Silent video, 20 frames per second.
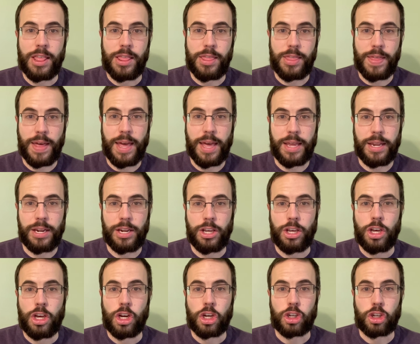Then,
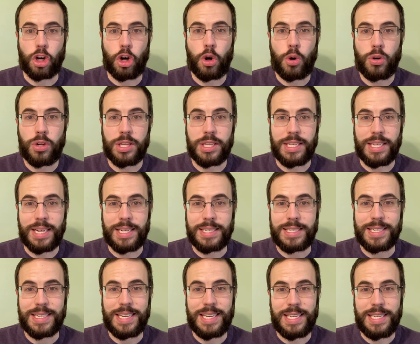go to the
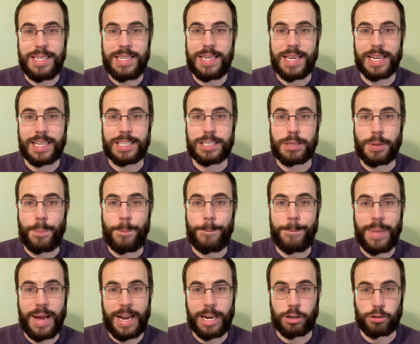Yenta index
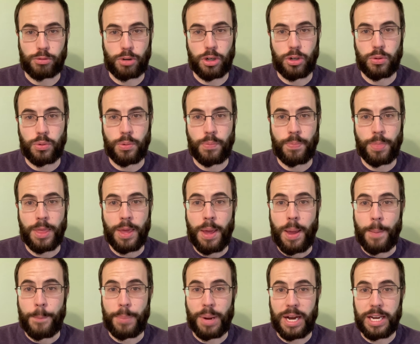macro.
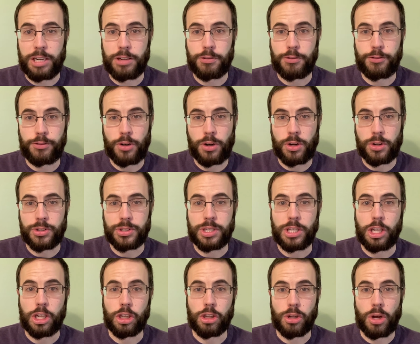By default,
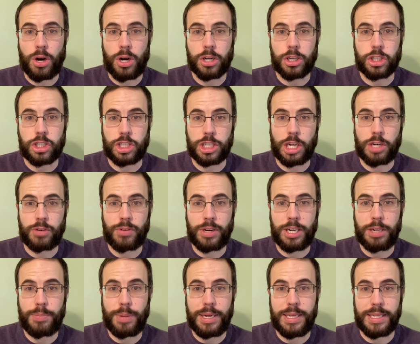logs
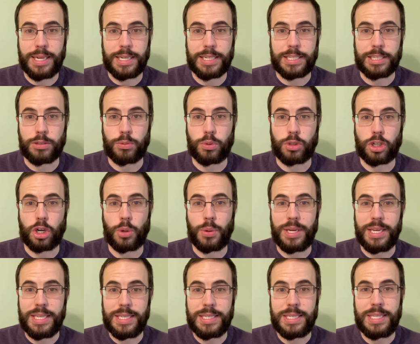generated by Yenta will go
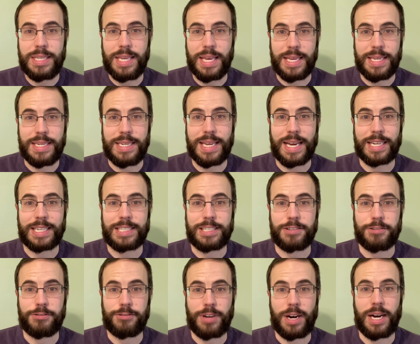into the index
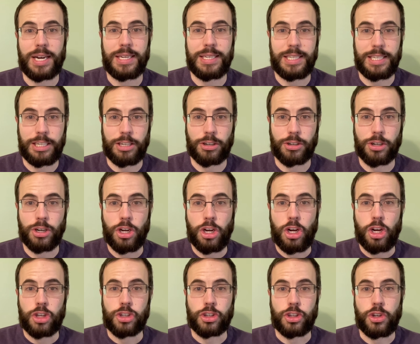defined here.
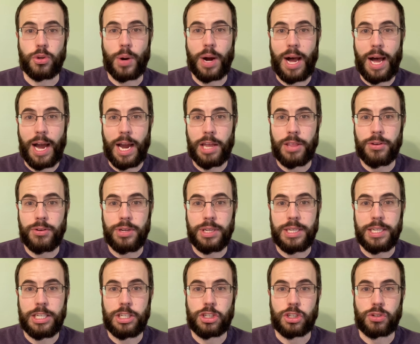So you either
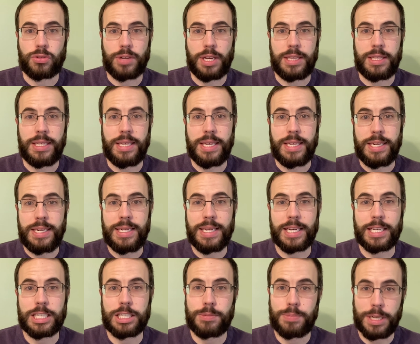need to create the
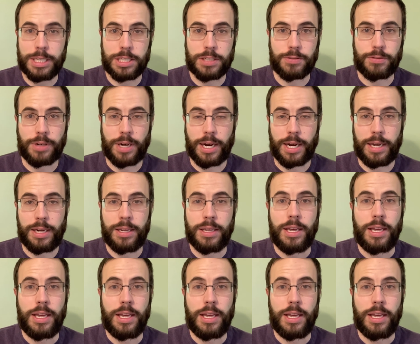index specified